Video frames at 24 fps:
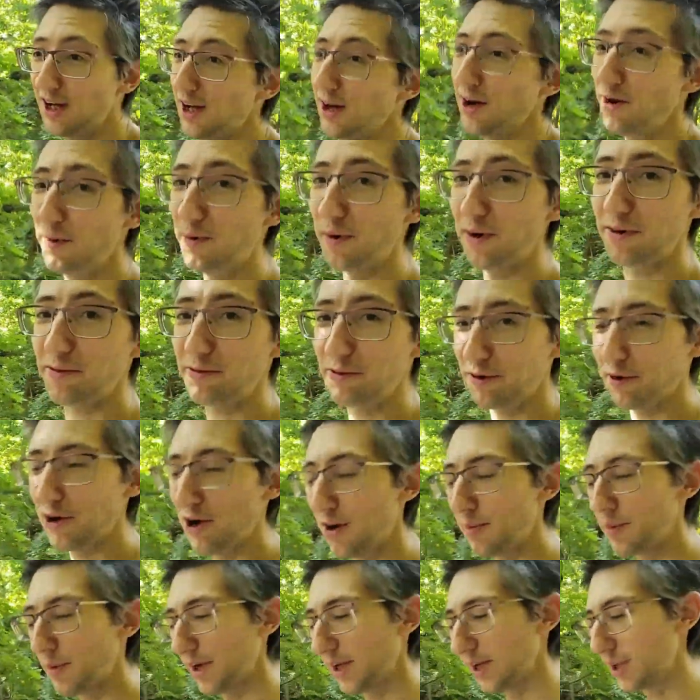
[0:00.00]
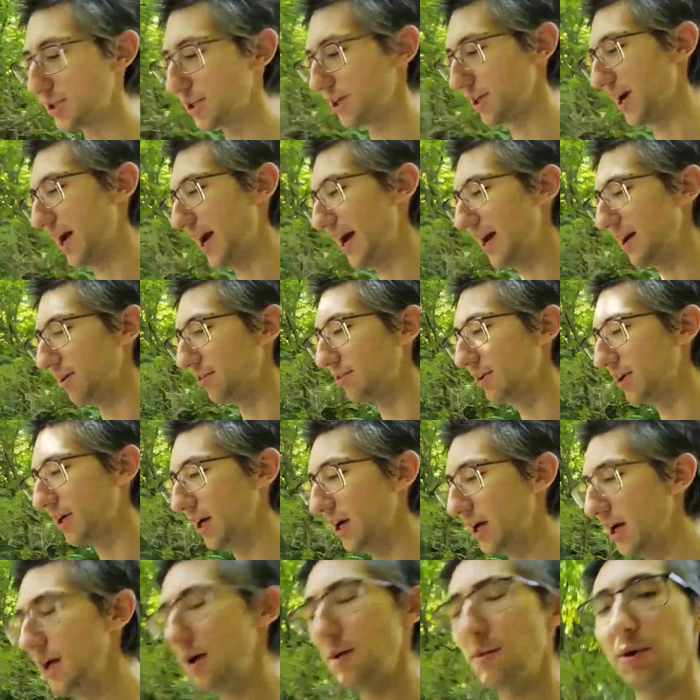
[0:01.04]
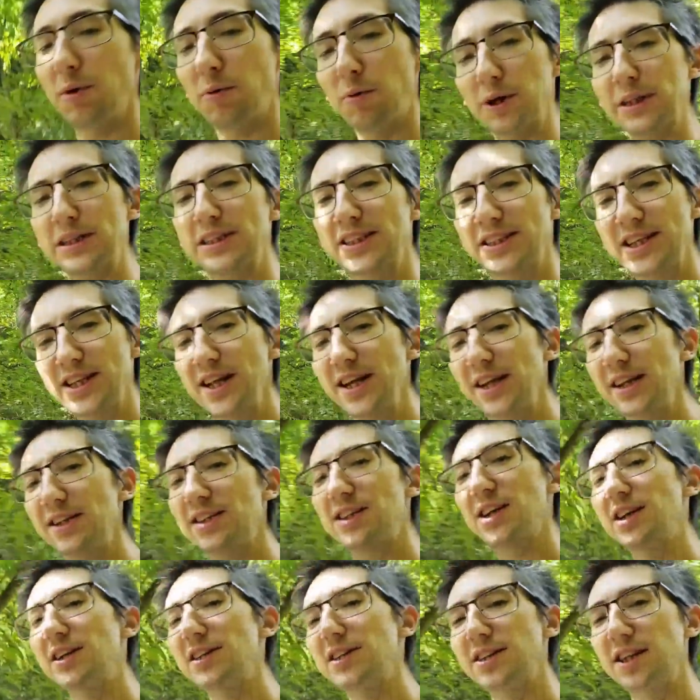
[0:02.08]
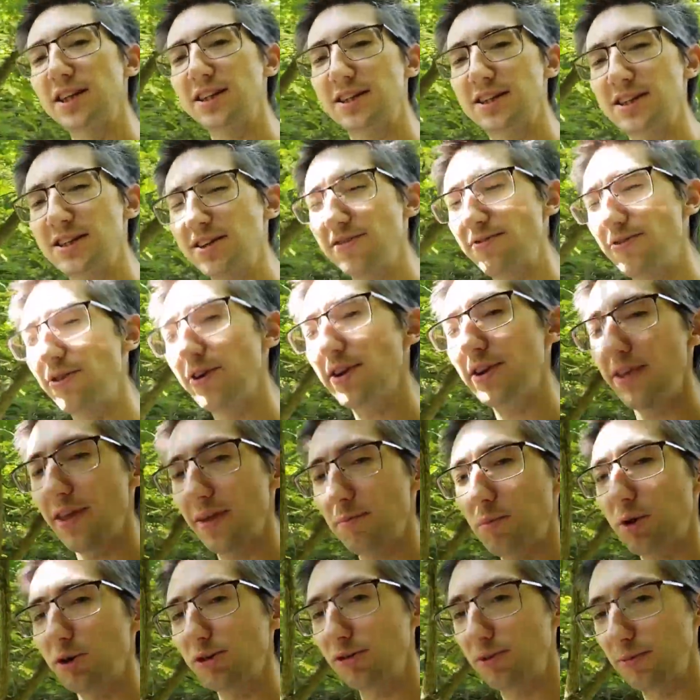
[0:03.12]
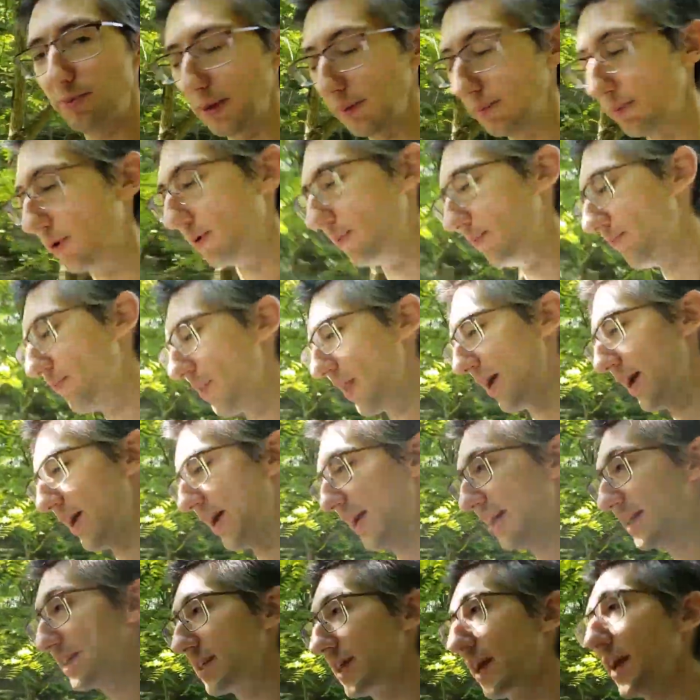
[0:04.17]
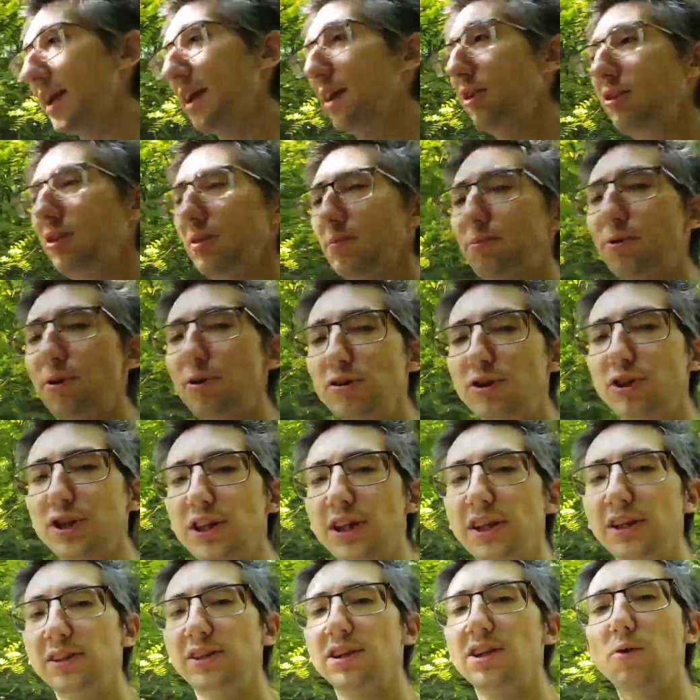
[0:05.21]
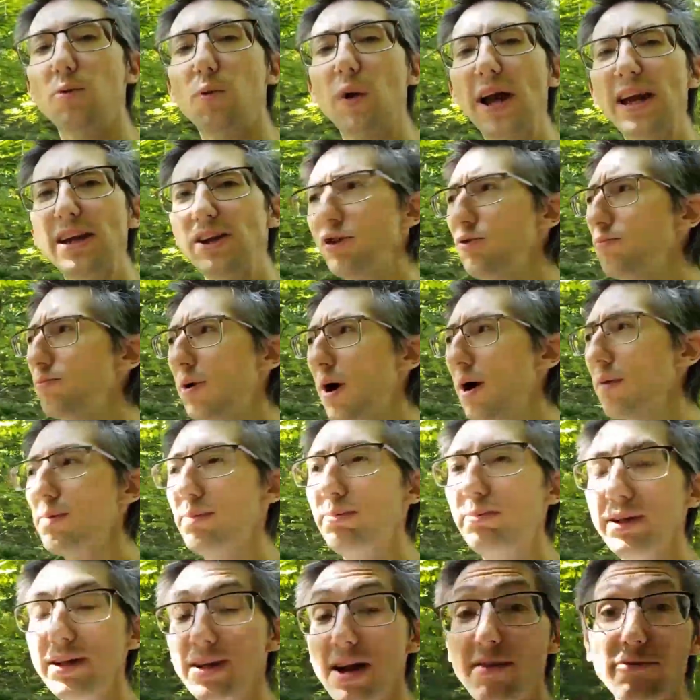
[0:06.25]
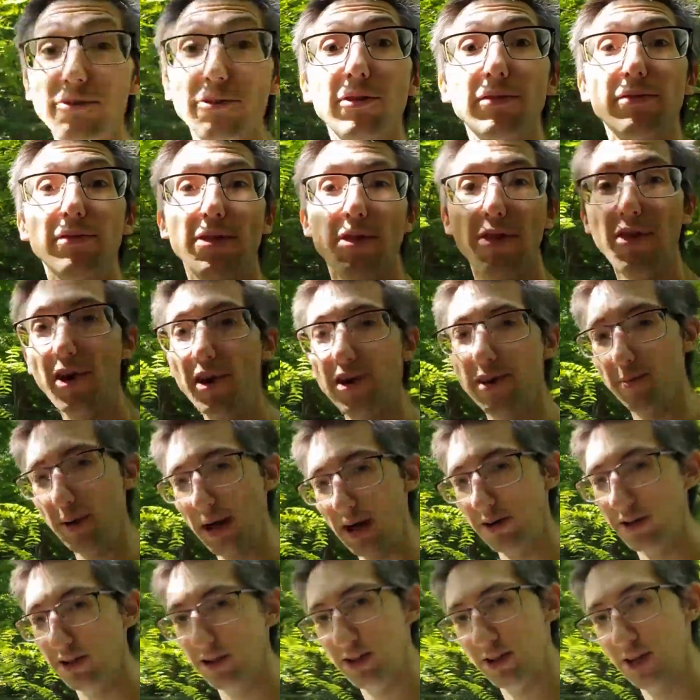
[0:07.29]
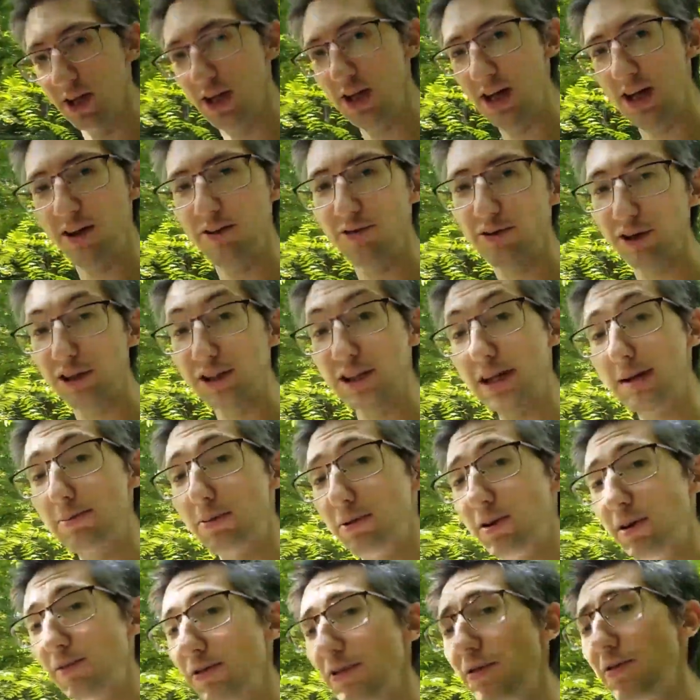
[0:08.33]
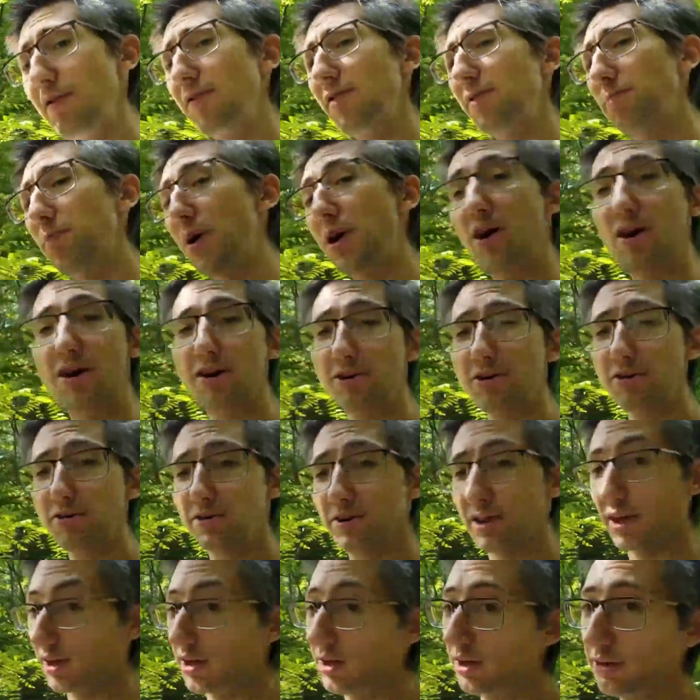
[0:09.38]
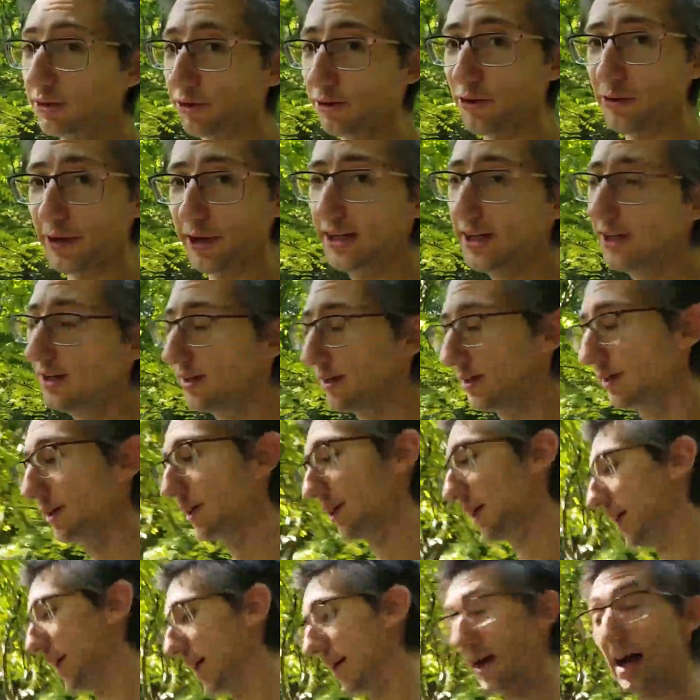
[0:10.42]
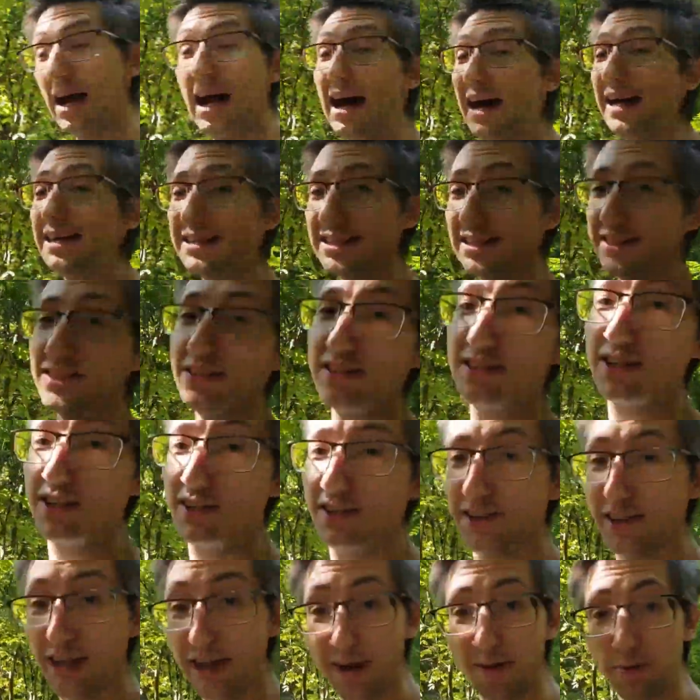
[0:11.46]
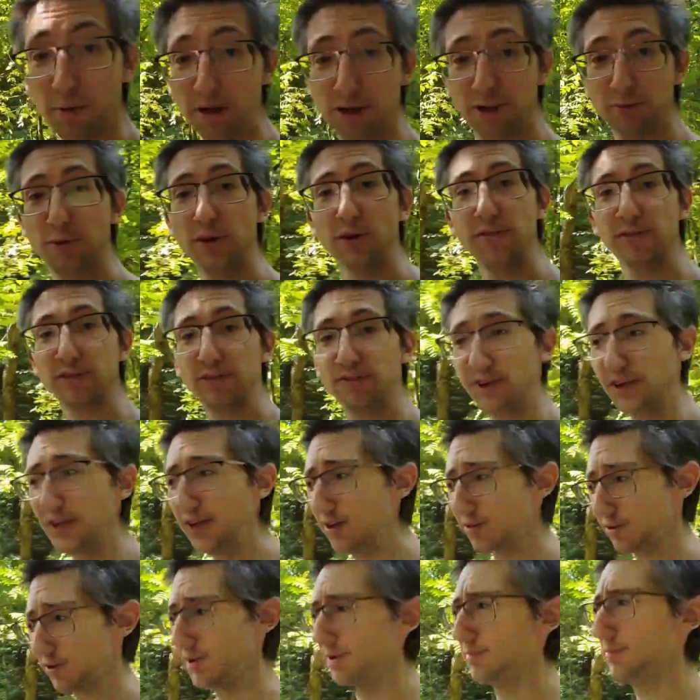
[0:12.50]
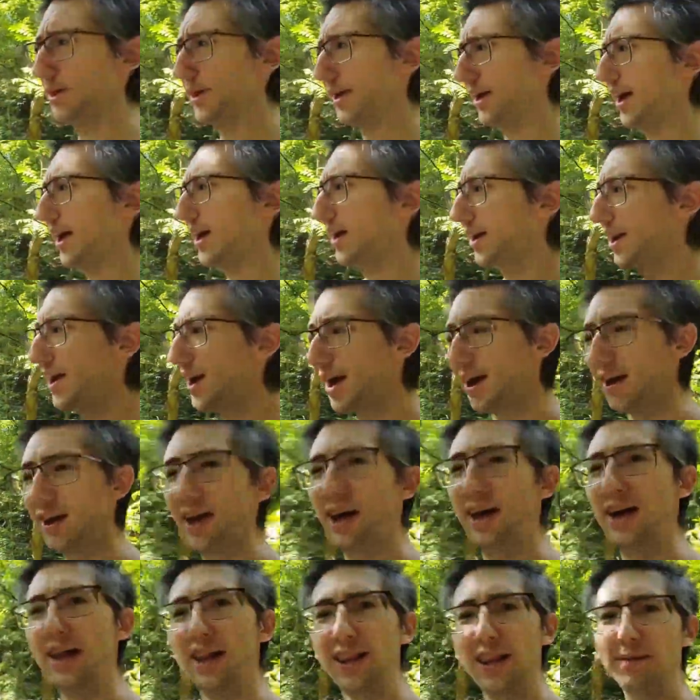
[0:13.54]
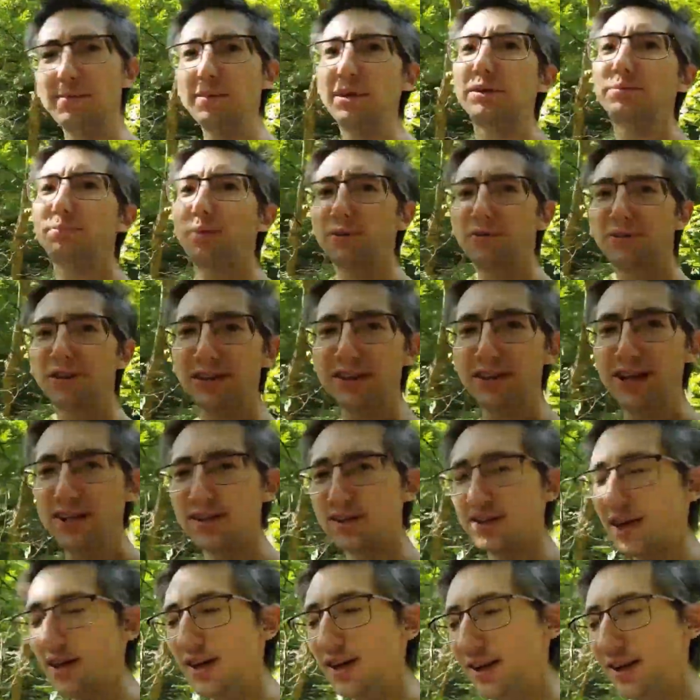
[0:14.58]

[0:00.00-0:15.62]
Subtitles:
a wonderful combination to have. But what Cynics does that's different than most people is that he'll approach things in a way you probably never even thought about. For example, have you ever pondered the color green? I didn't. Then I watched one of his videos and I'm like, heck yeah, that makes perfect sense.